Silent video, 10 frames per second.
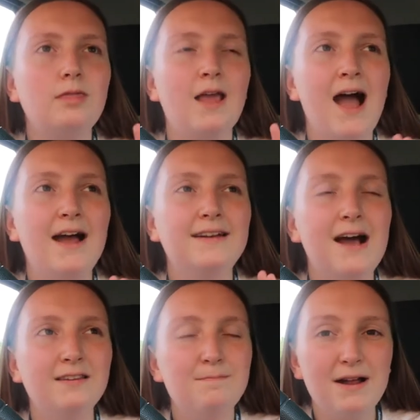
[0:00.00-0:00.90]
And
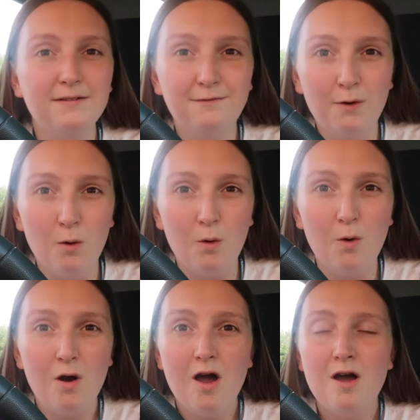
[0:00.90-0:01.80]
as a band
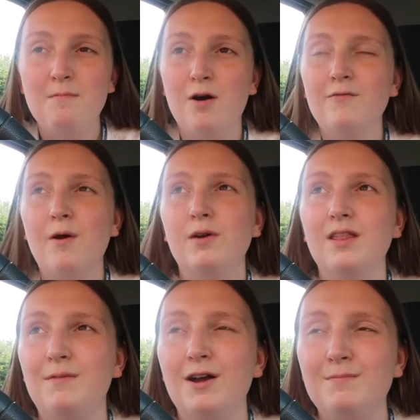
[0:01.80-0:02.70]
four, my role at
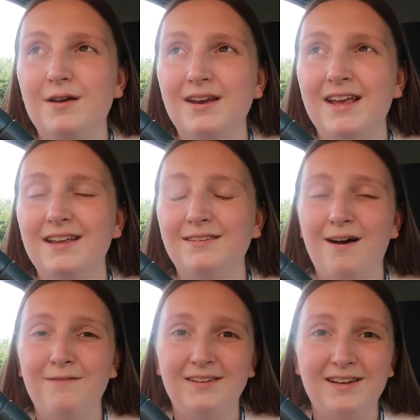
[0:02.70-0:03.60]
the moment is
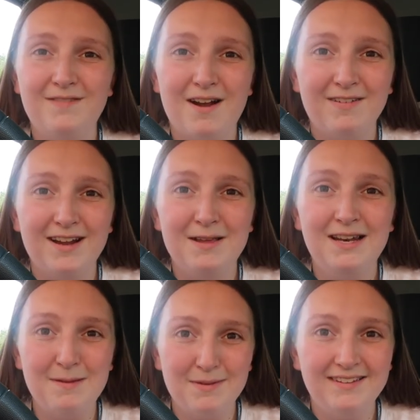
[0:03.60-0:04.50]
obviously very
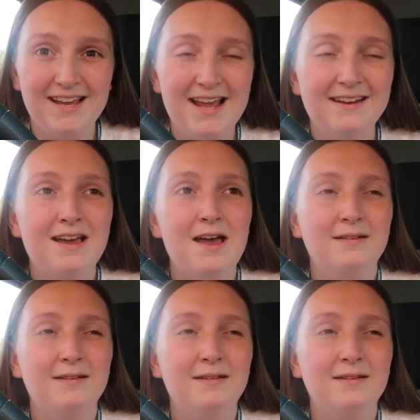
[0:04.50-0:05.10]
limited.